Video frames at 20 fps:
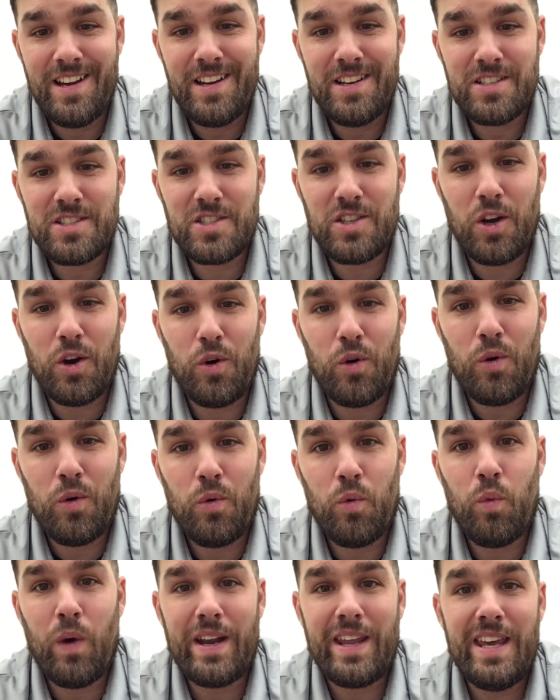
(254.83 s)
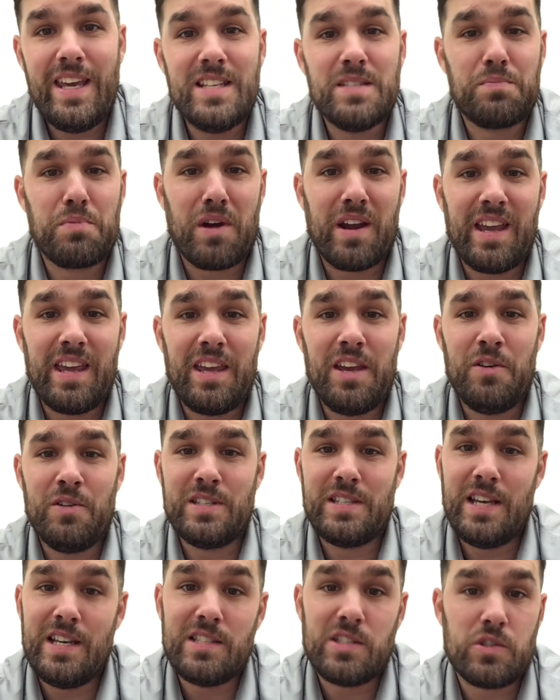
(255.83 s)
So what he's bringing you is
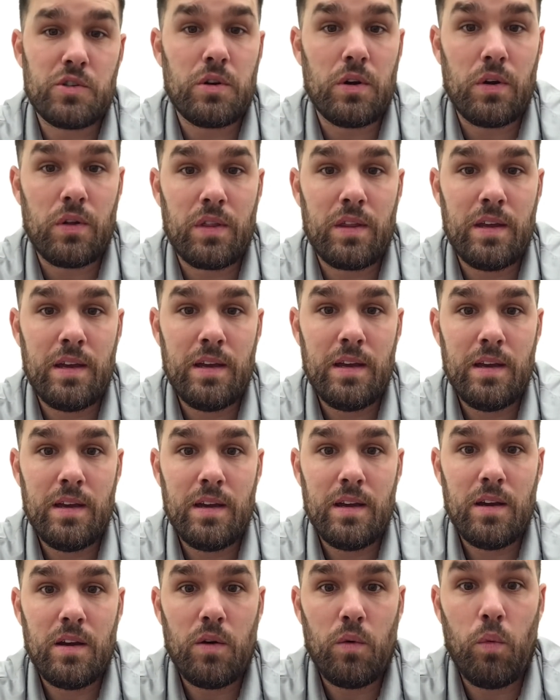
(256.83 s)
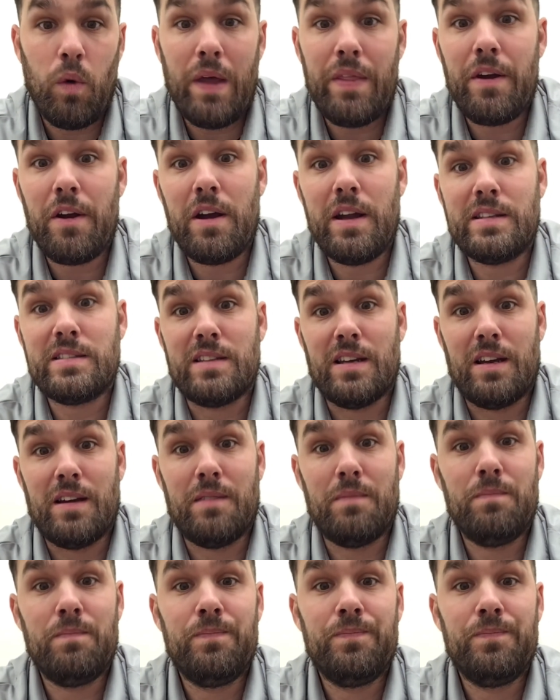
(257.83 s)
his truth. Whether it's a